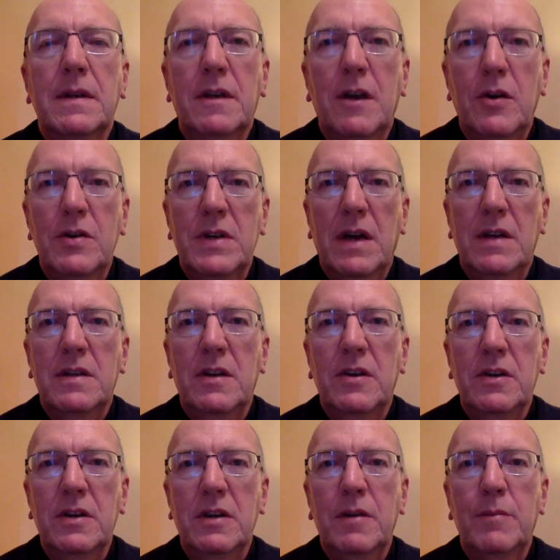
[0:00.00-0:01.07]
Goes out on
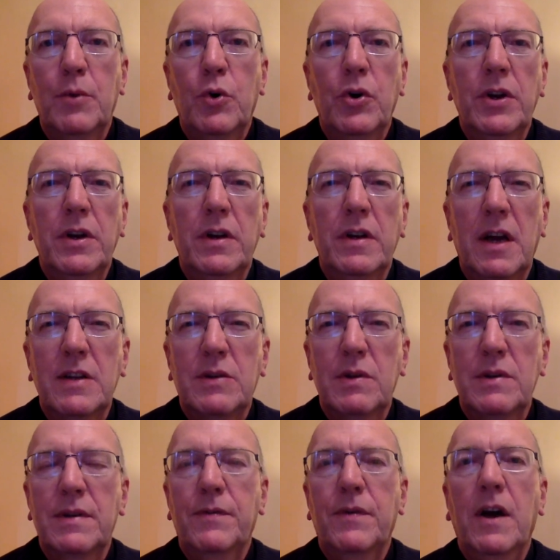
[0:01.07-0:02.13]
a morning at
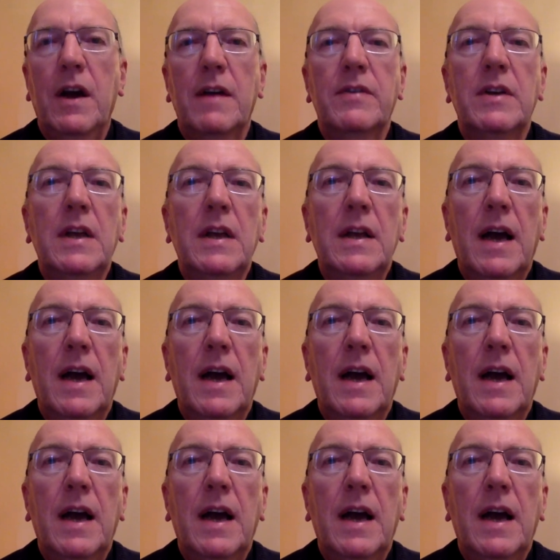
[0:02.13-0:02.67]
9:25.